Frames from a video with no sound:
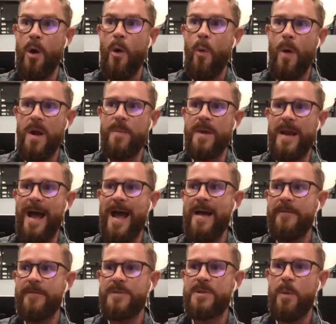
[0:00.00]
wait a minute, I
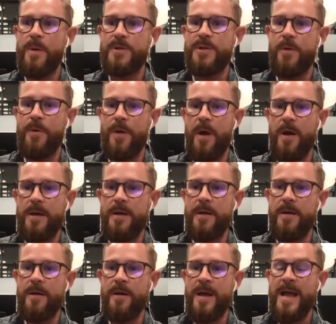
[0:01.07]
have so much going on
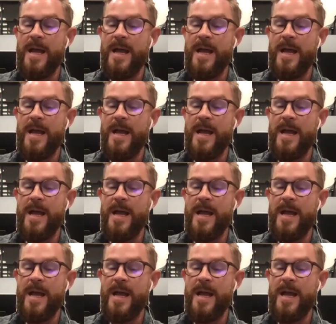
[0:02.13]
here.